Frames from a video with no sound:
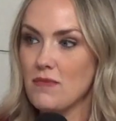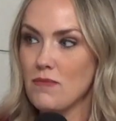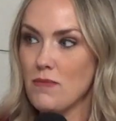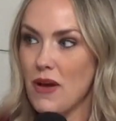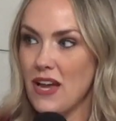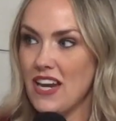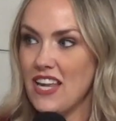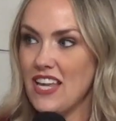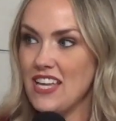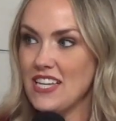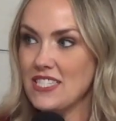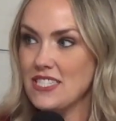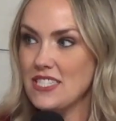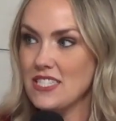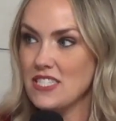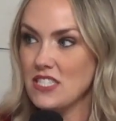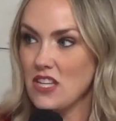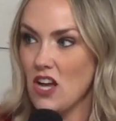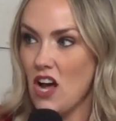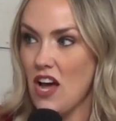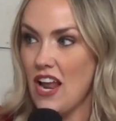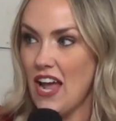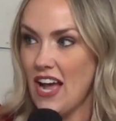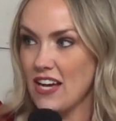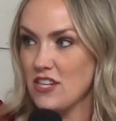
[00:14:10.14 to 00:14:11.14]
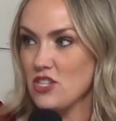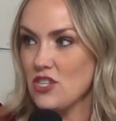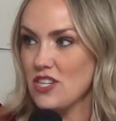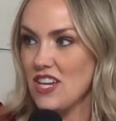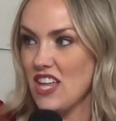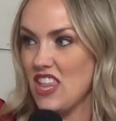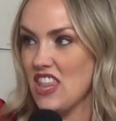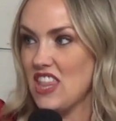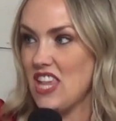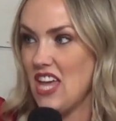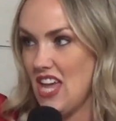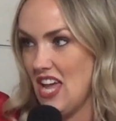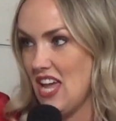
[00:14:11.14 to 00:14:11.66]
money is not actually a
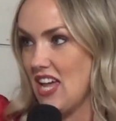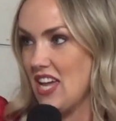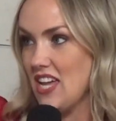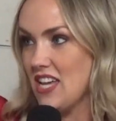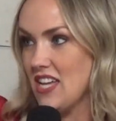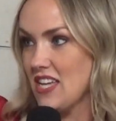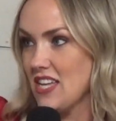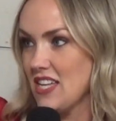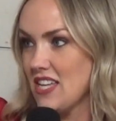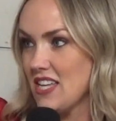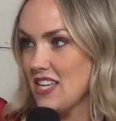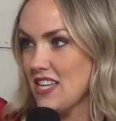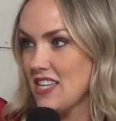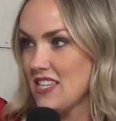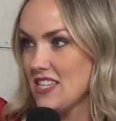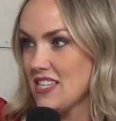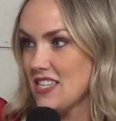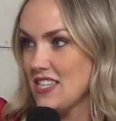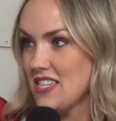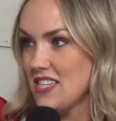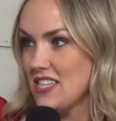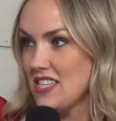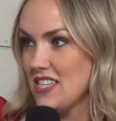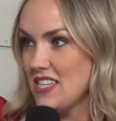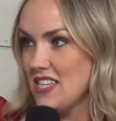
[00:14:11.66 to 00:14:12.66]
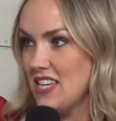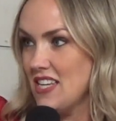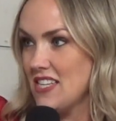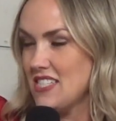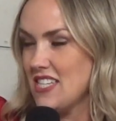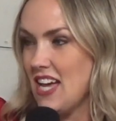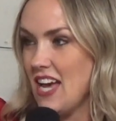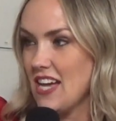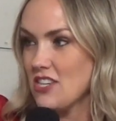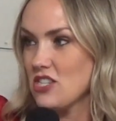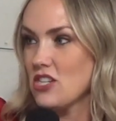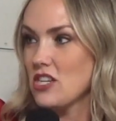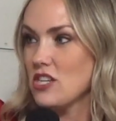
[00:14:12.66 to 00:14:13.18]
thing. It's
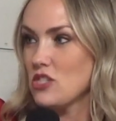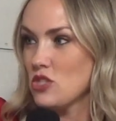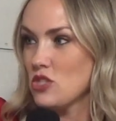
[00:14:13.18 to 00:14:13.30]
actually a